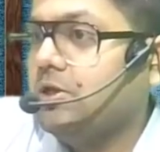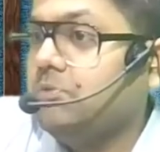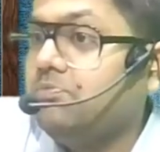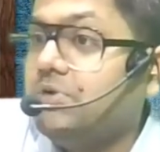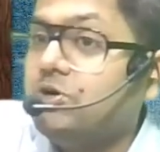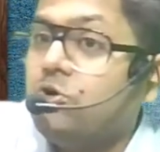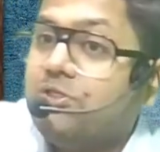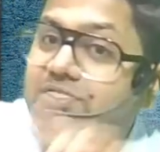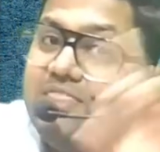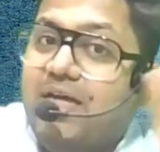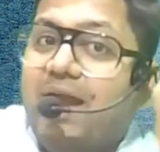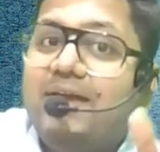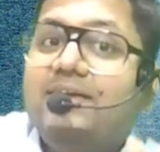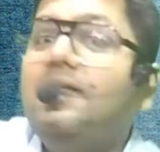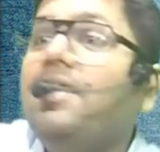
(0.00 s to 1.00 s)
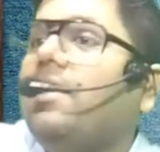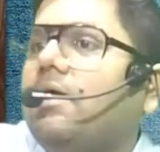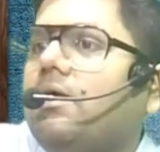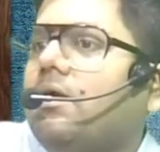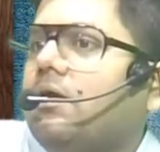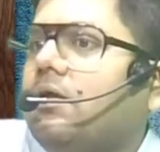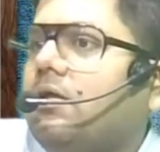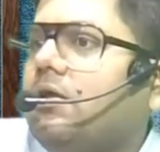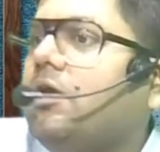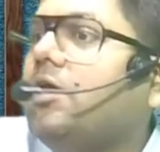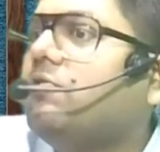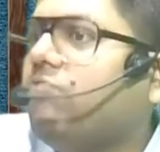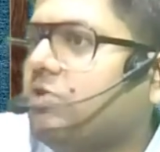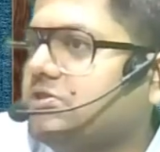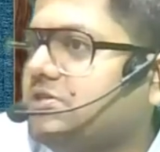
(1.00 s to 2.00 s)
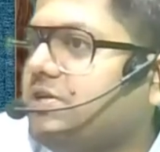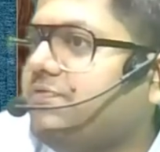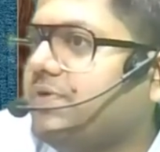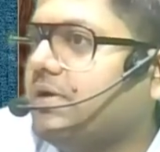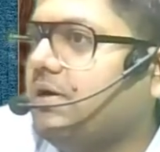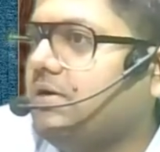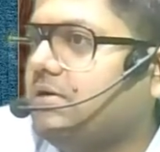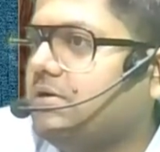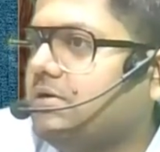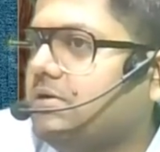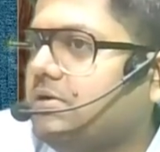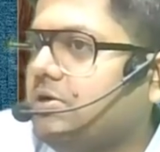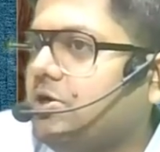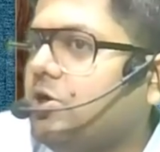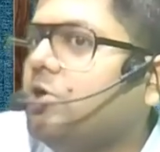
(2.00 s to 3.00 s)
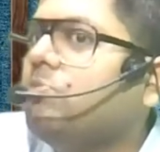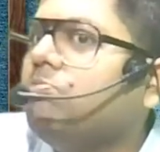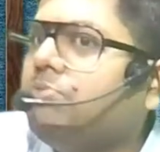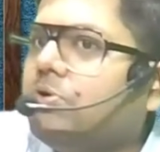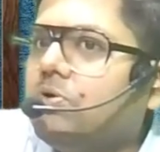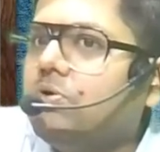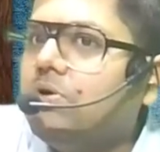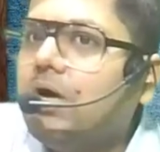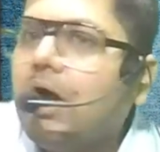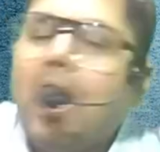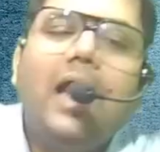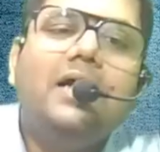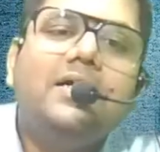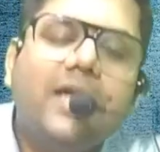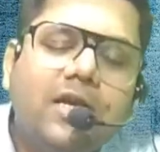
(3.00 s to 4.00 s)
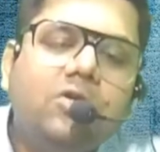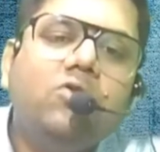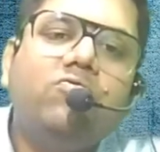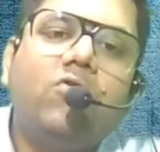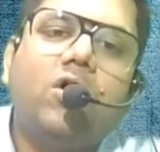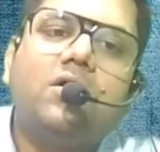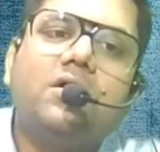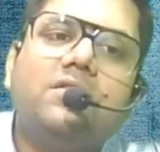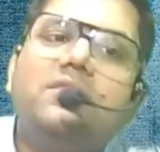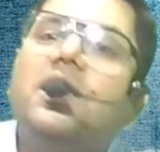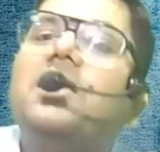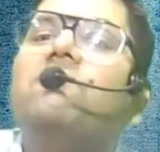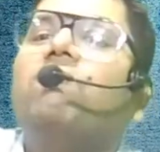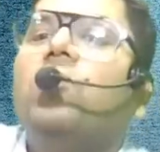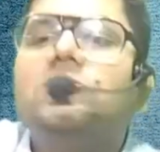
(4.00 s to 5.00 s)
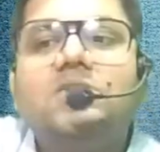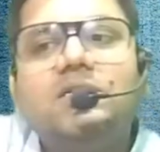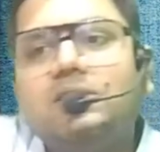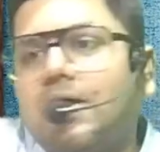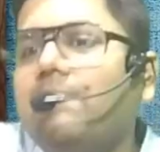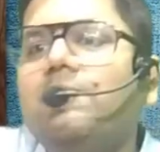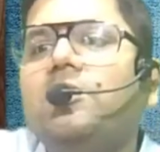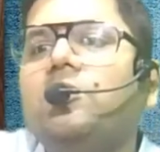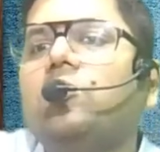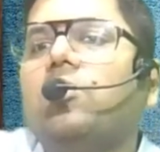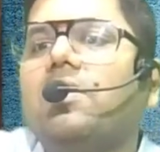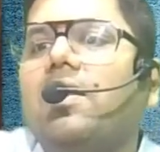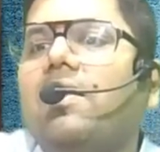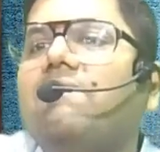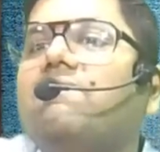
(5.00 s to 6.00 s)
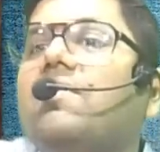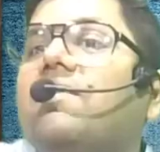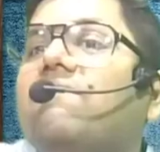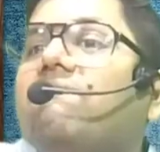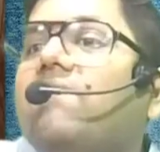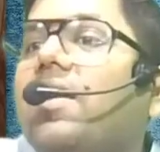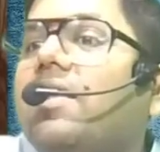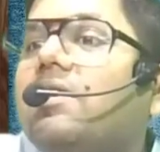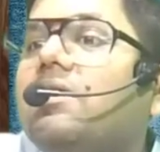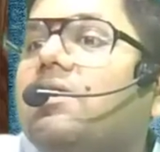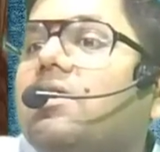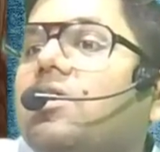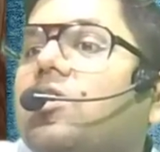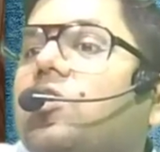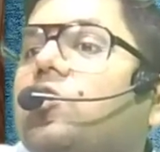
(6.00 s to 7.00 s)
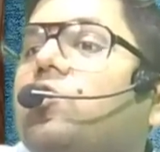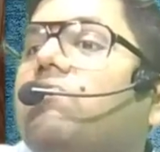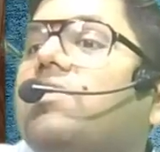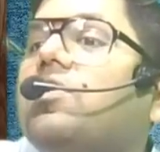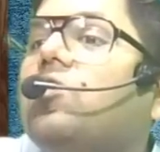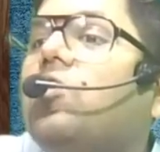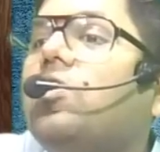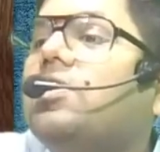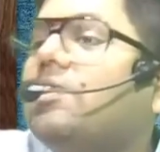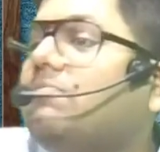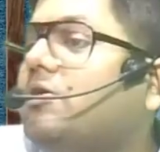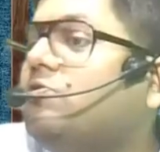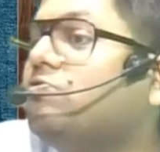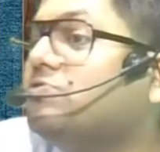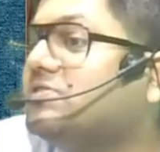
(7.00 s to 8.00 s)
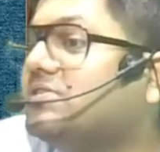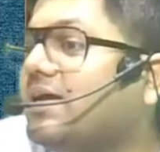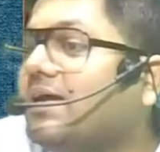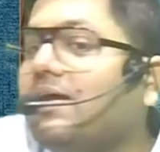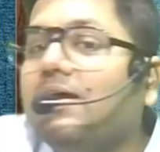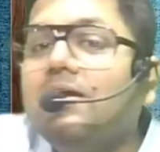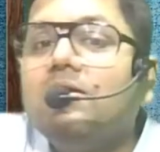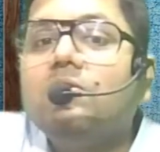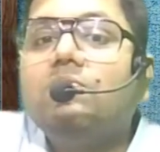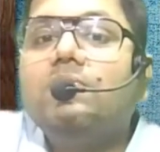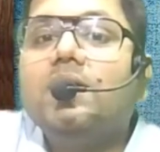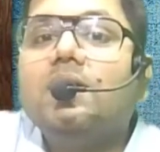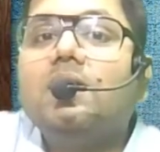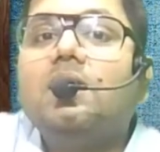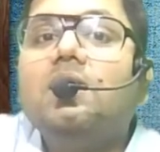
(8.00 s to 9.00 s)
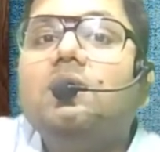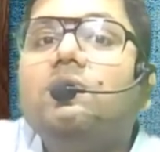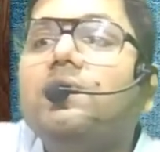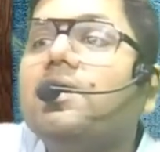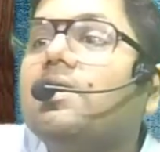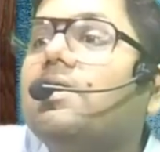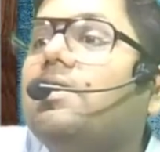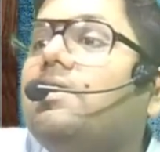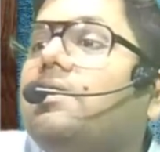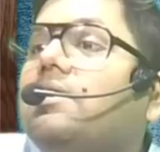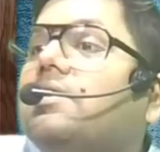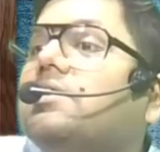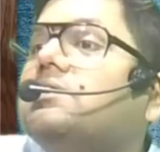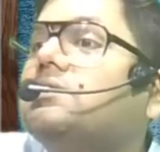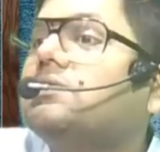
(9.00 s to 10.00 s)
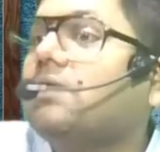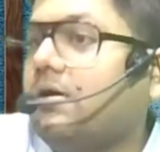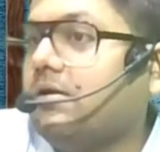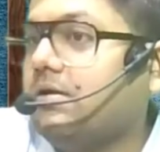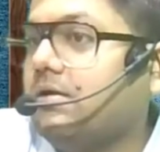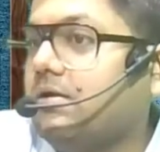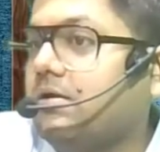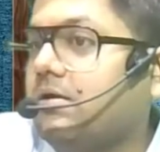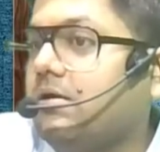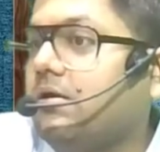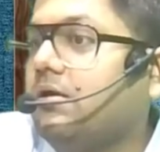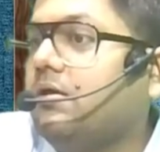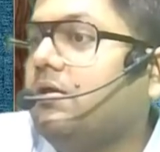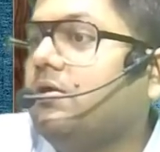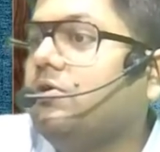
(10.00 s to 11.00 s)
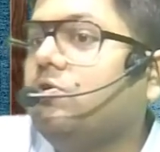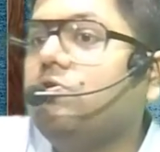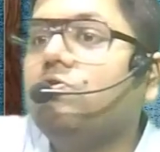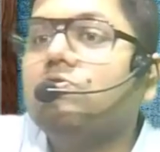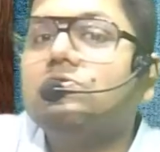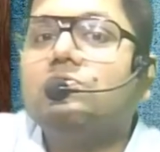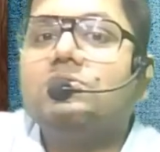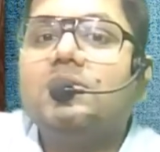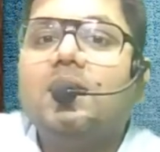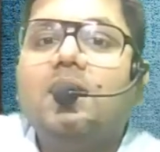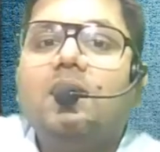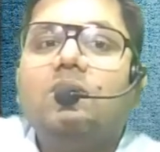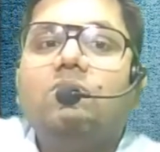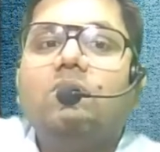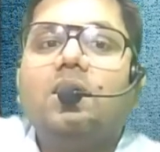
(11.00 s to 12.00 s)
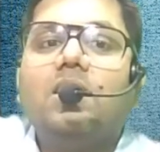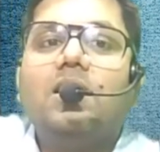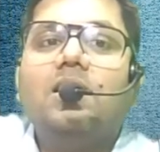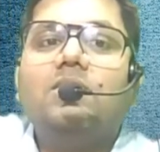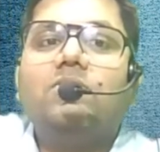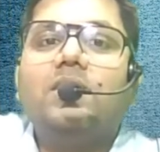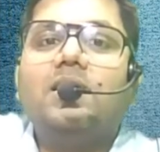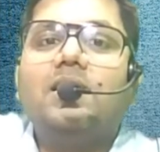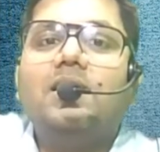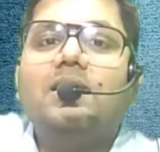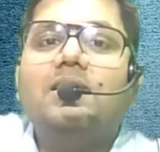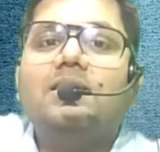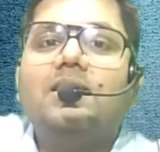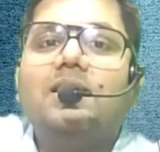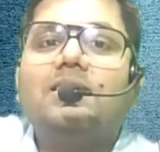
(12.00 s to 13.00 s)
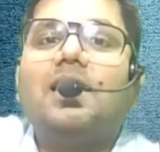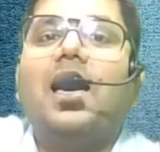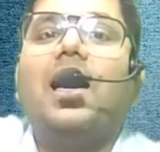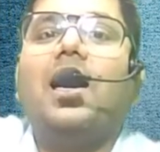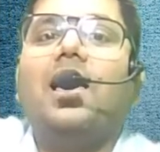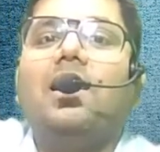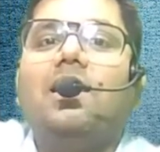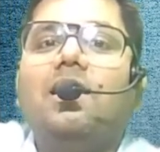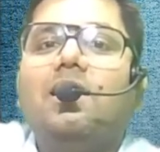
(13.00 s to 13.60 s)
But on that day, it was difficult. Bro, I'll tell you what, there was a time in your life when you were not able to say, twinkle, twinkle, little star. You used to say, twinkle, twinkle, little star.